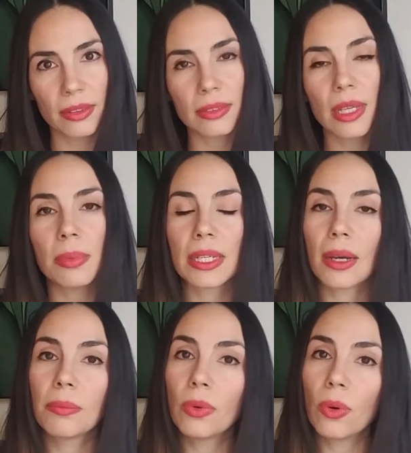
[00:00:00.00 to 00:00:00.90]
They
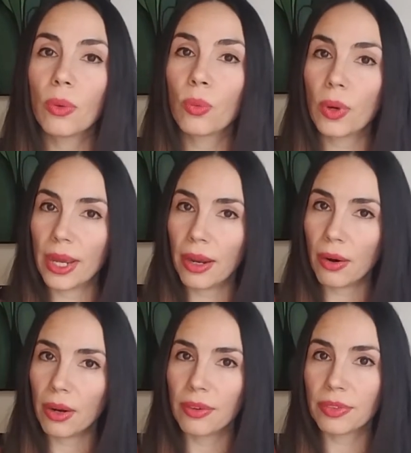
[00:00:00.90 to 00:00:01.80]
become more
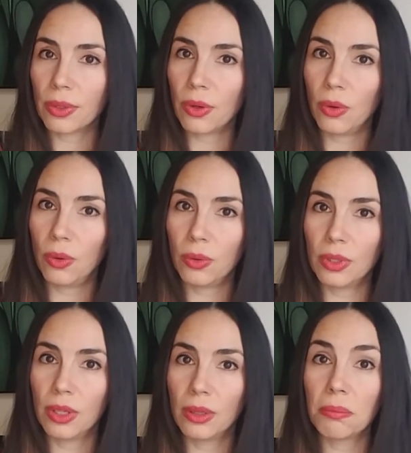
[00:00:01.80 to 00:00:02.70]
aware of their own
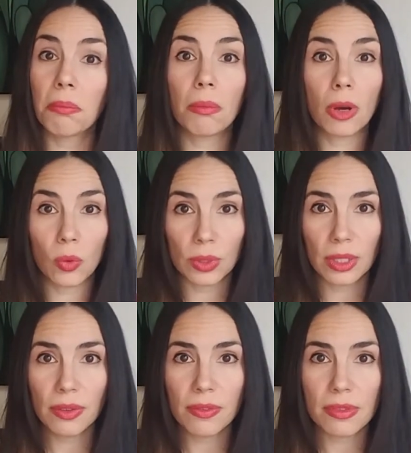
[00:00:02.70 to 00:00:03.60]

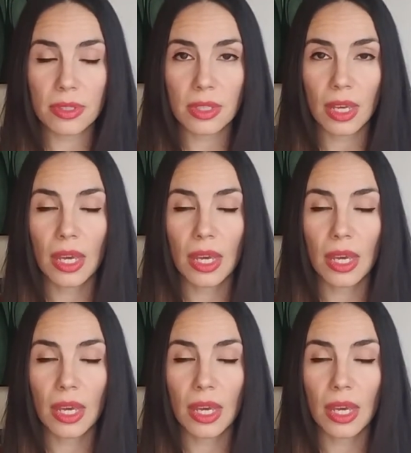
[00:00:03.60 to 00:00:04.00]
motives.